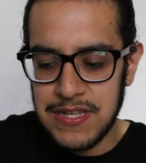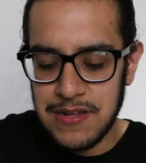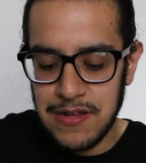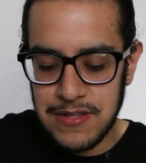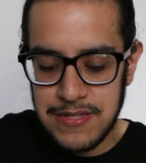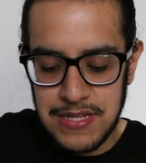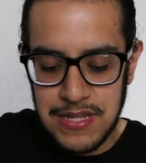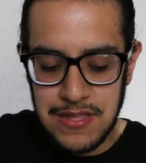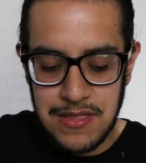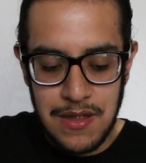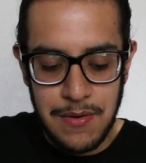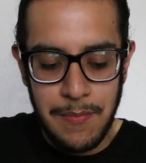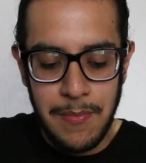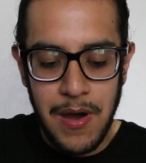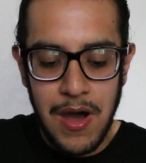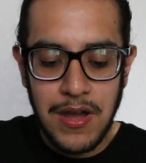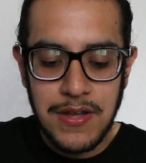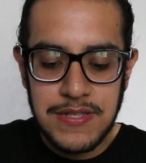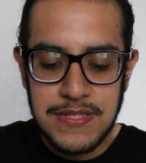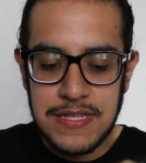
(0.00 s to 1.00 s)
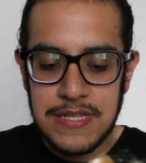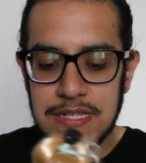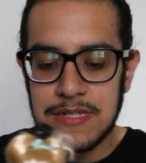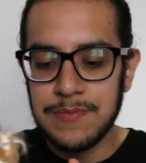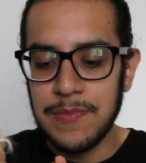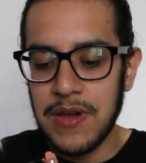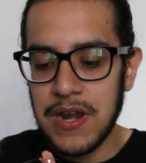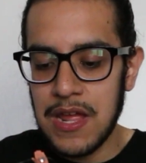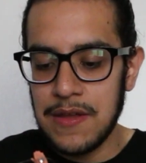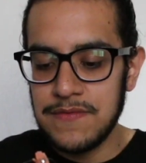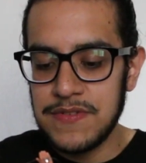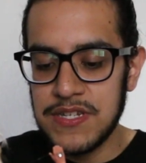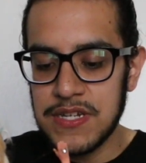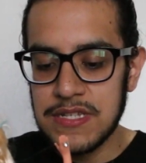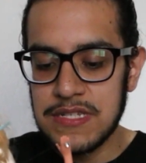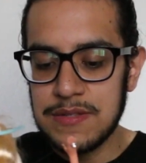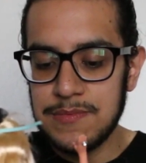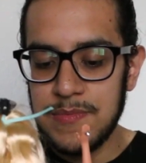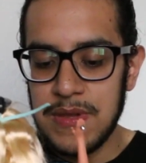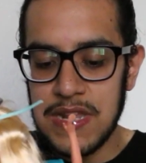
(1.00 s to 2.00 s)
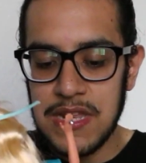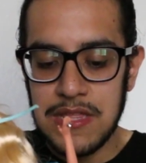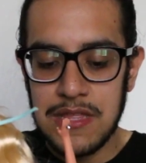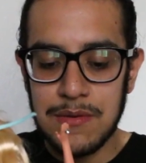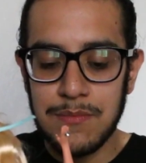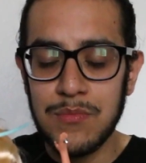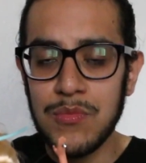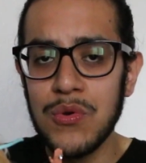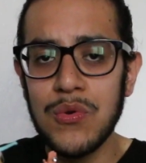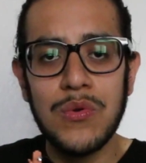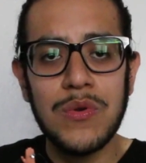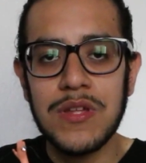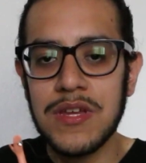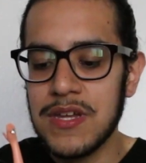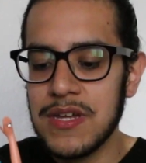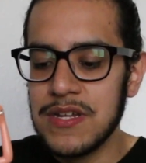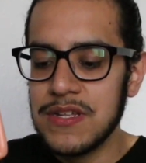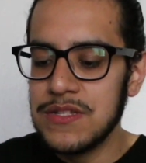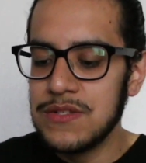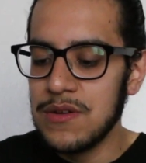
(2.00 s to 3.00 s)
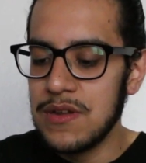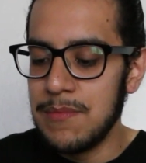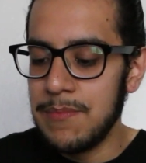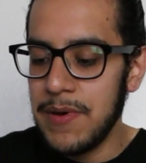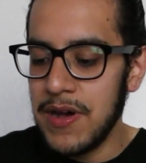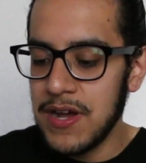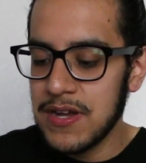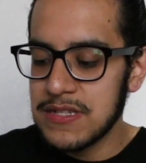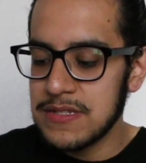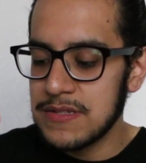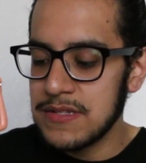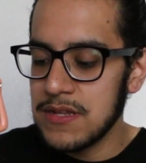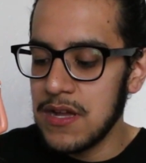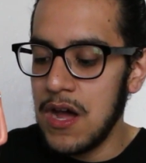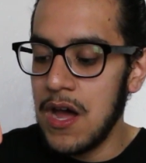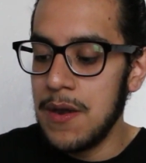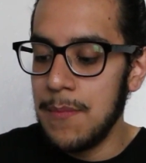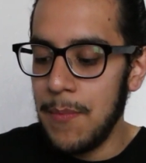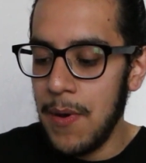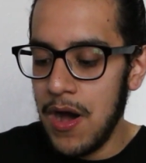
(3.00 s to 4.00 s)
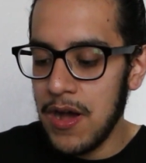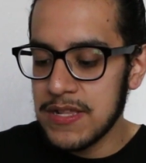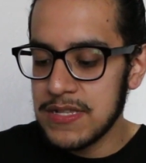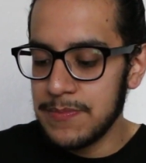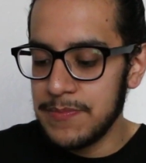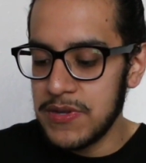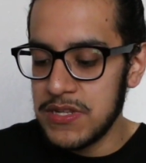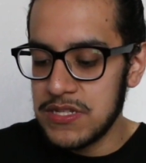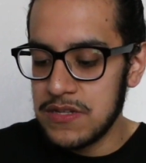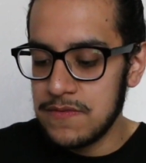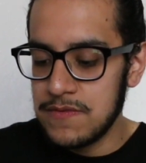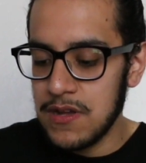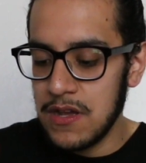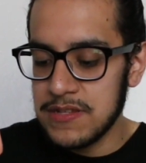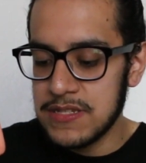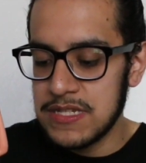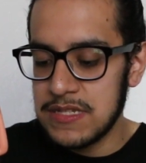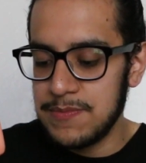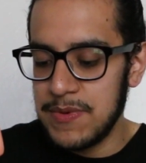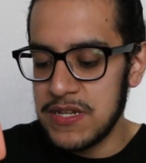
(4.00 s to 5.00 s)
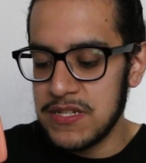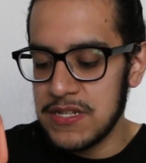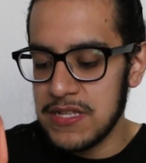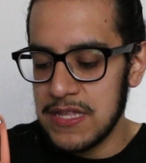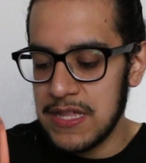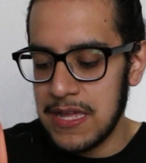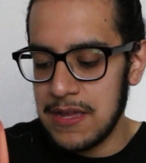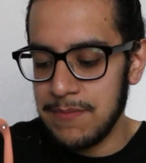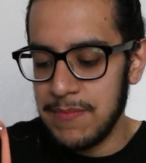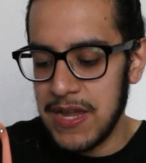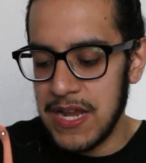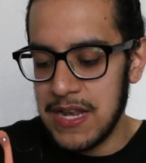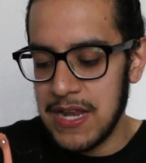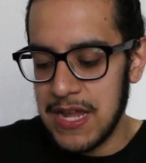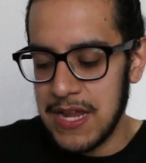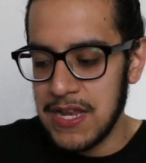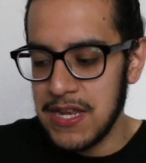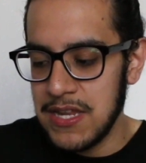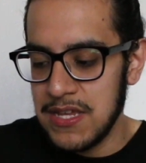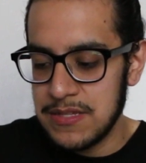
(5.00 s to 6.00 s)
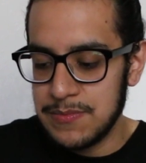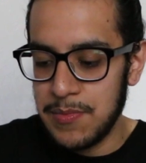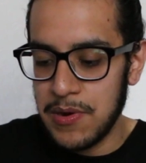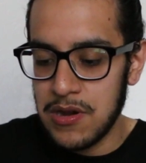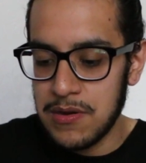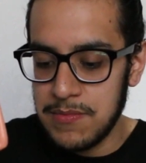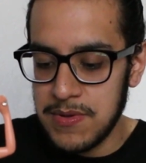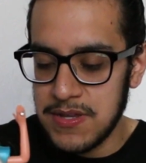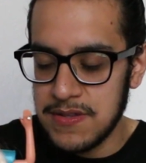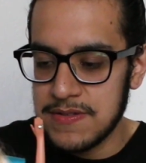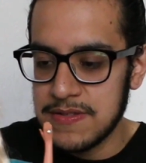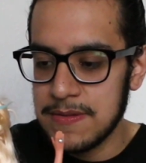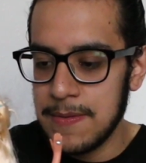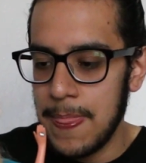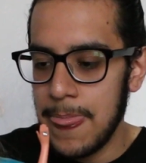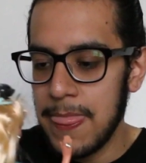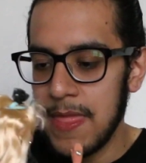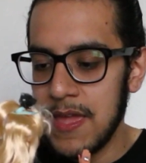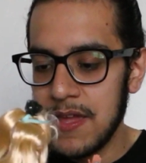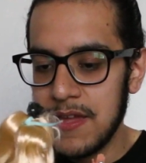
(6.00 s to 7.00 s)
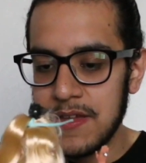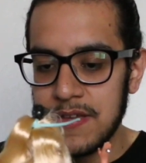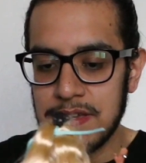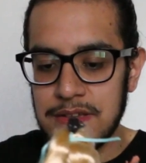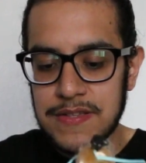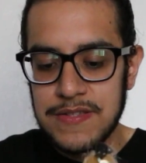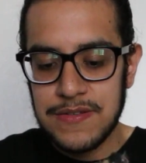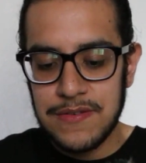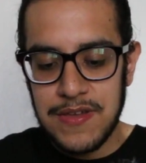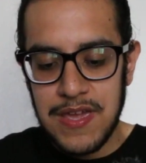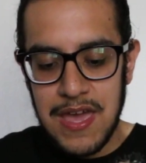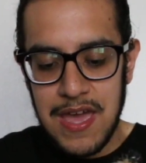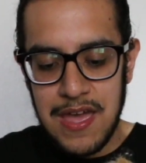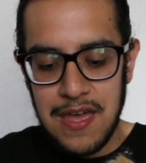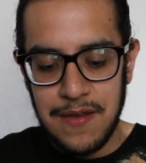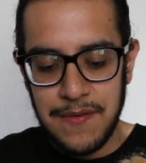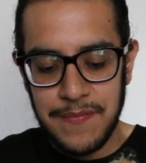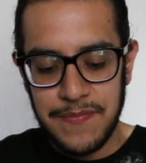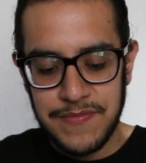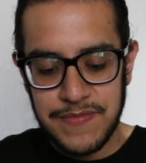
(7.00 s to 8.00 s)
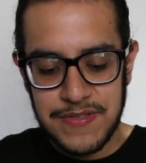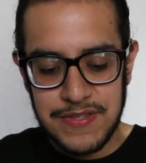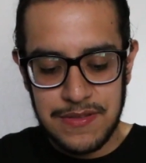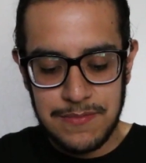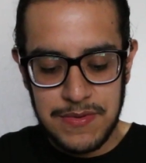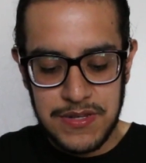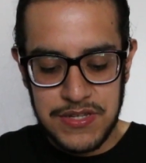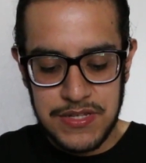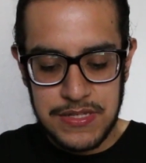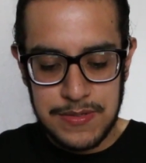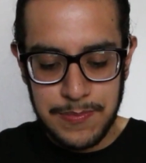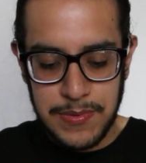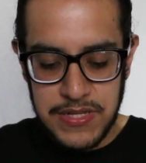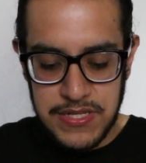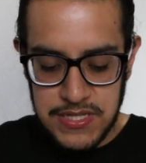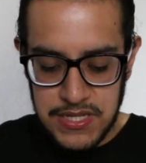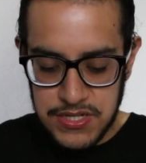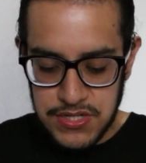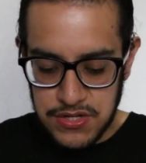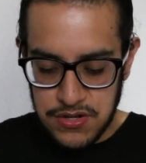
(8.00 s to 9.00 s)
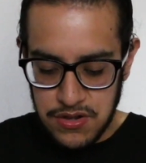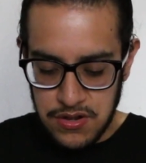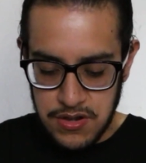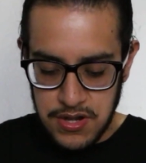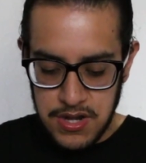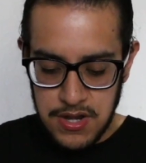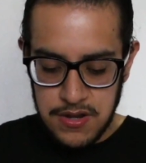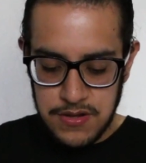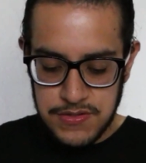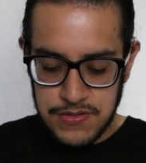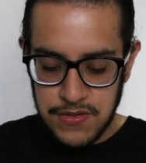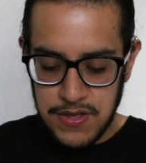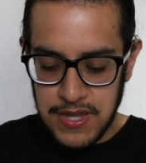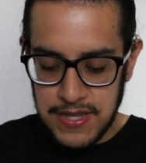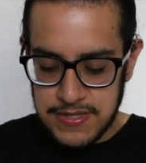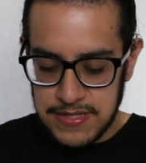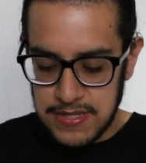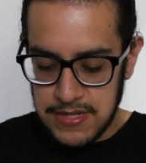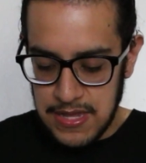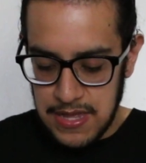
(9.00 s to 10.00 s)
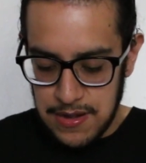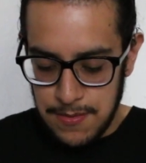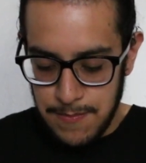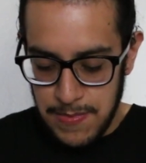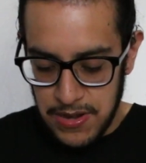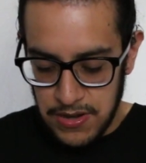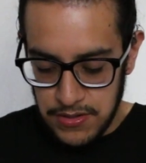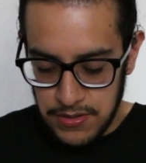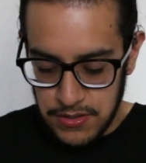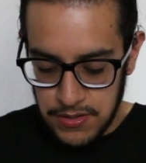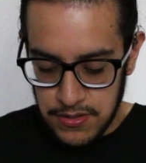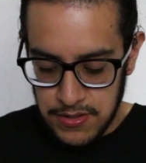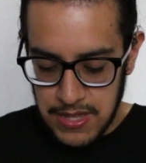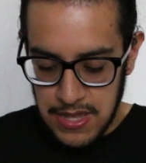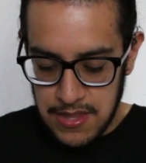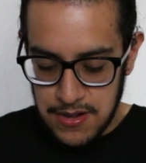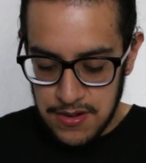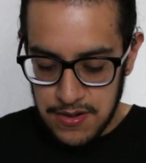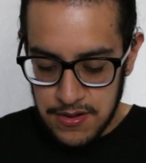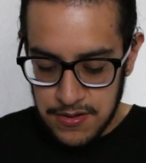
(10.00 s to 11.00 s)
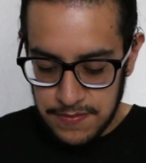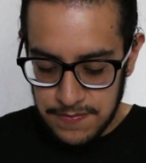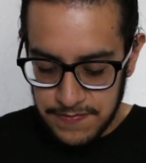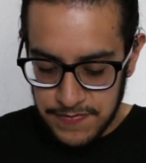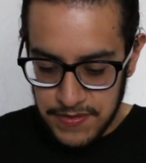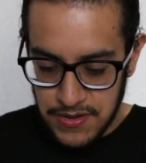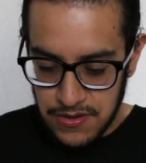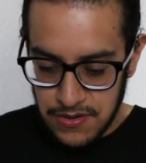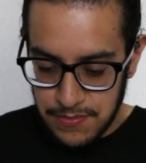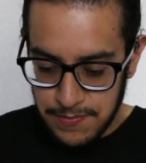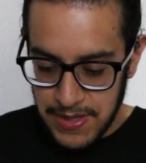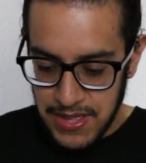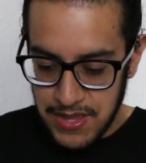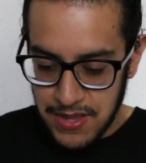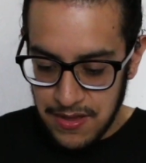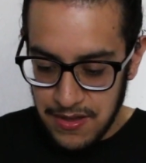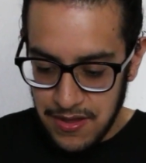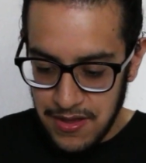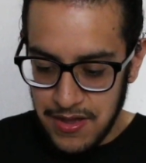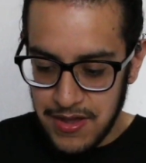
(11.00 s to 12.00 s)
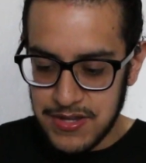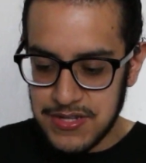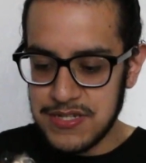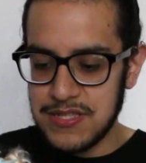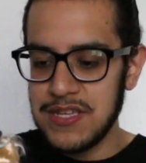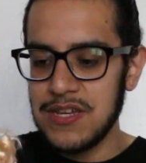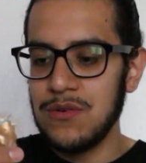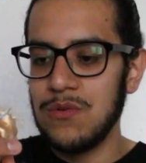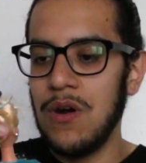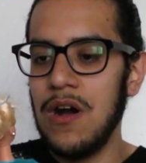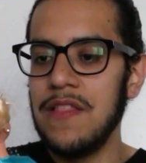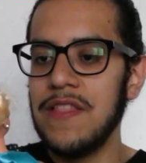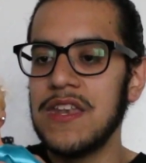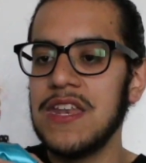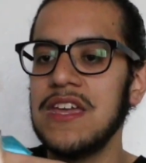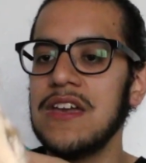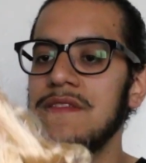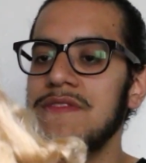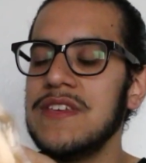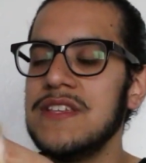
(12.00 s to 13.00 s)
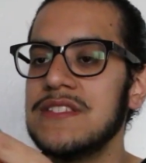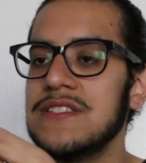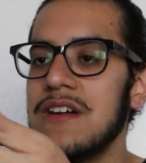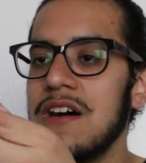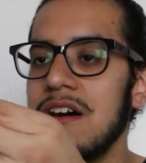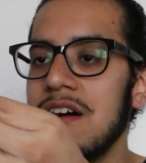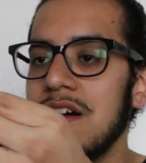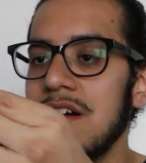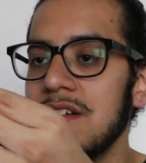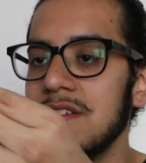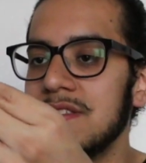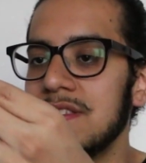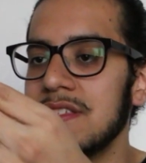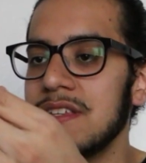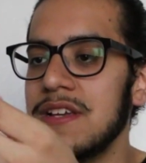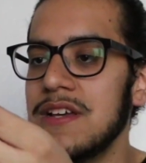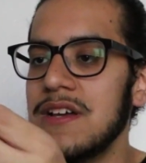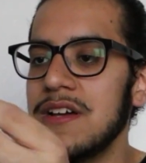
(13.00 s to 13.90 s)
dolls in their boxes, but I've just been in the mood to unbox a bunch of dolls, especially like my 90s Barbies. So yeah, so let me just position her here so you guys can get a better look at her. Oh my gosh, the quality of these dolls.